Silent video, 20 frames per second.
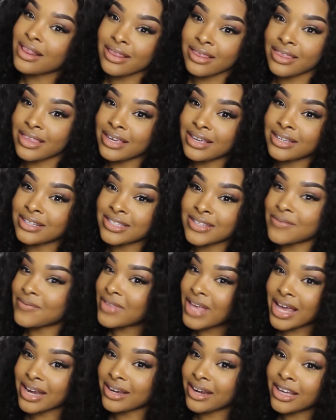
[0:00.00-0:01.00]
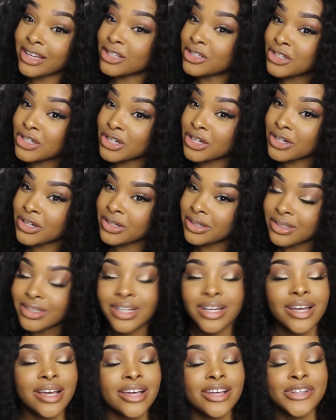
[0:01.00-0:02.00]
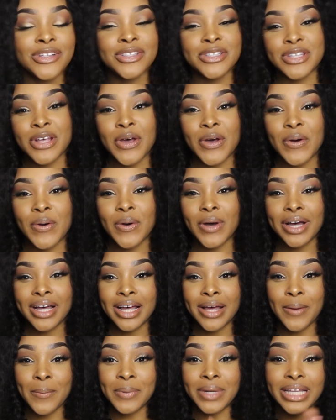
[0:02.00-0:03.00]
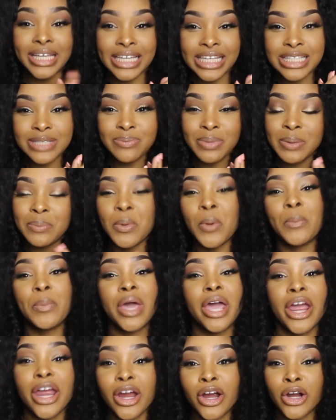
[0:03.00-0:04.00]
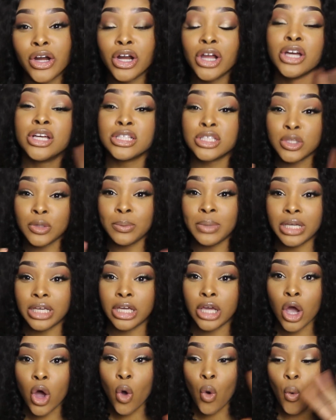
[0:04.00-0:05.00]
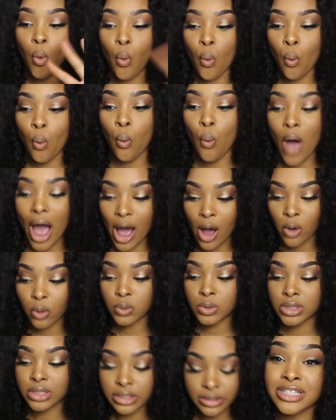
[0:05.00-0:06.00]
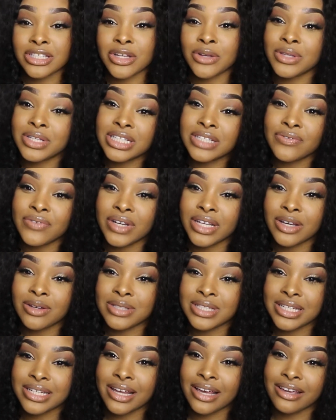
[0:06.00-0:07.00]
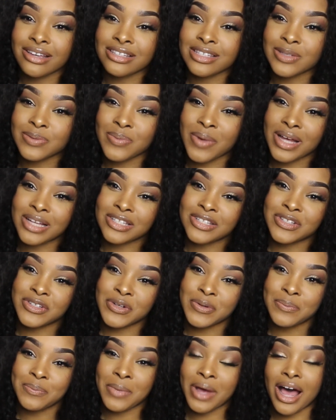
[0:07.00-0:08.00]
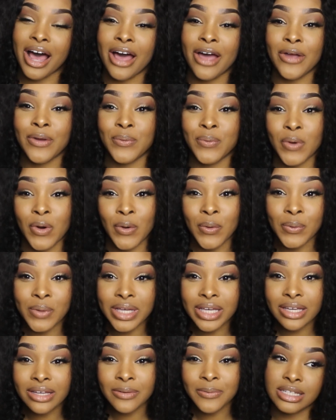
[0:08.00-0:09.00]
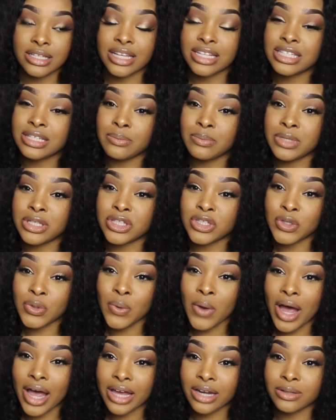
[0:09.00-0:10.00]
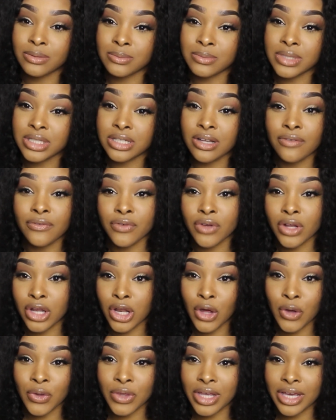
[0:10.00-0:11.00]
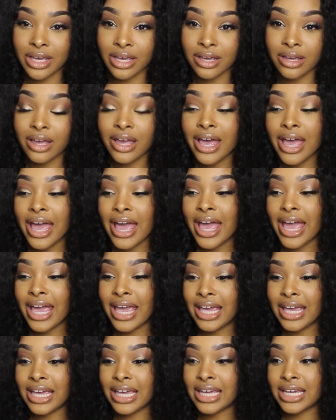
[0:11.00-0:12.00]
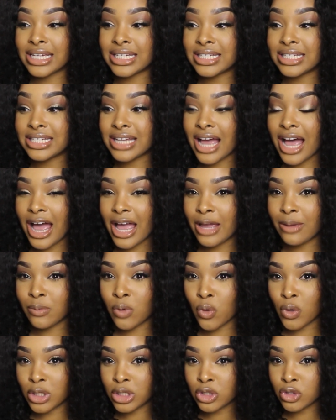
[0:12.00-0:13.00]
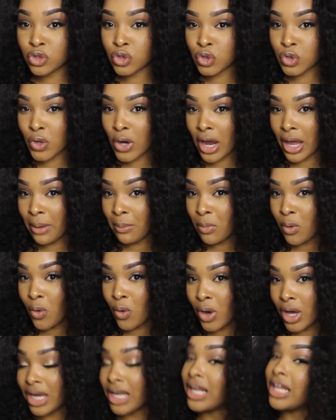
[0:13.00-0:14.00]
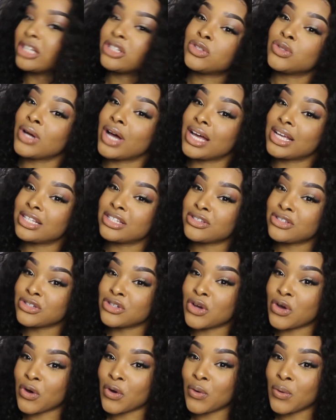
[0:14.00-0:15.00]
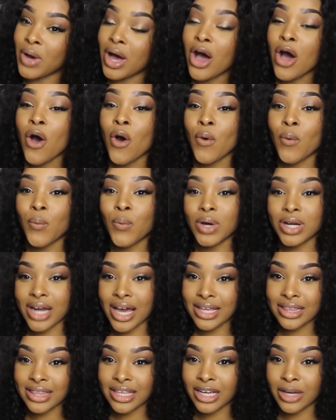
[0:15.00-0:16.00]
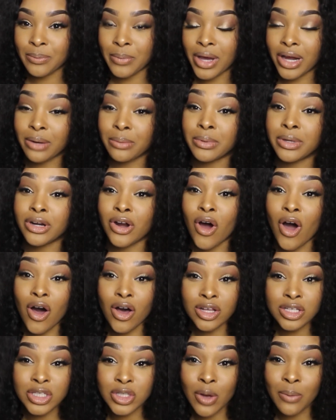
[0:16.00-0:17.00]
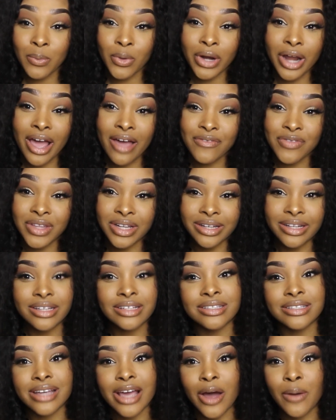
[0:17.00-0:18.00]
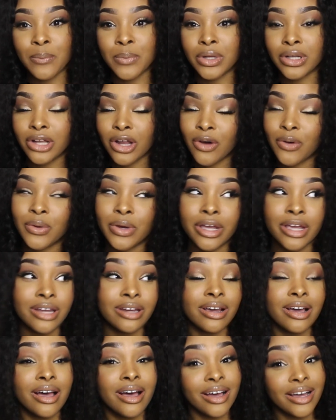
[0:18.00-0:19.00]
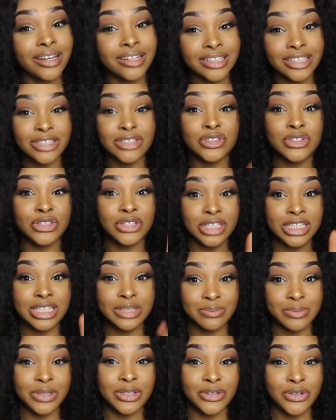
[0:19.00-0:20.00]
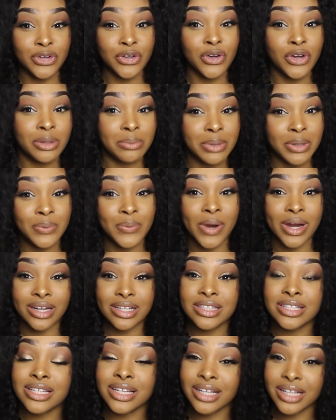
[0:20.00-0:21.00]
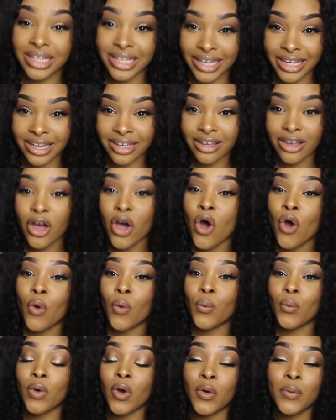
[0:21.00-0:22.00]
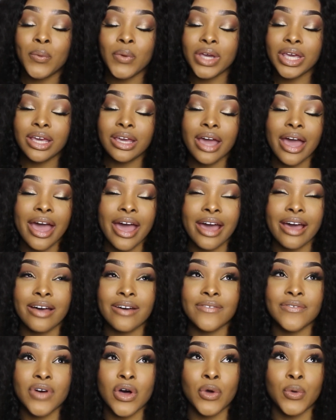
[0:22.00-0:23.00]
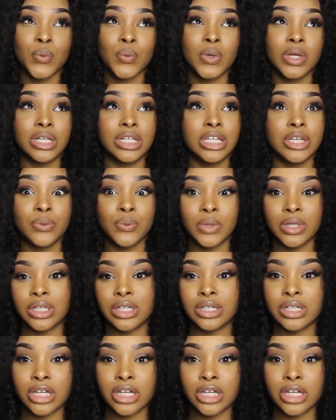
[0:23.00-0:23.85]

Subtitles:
things of that nature. So please be prepared to be wowed. So this video today is sponsored by Romwe. They sent me 2 items of clothing and I am going to try them on, let you guys know what I think about them, and also I'm going to have the link down below. And honey, trust me, you're going to be ready to click. Romwe have really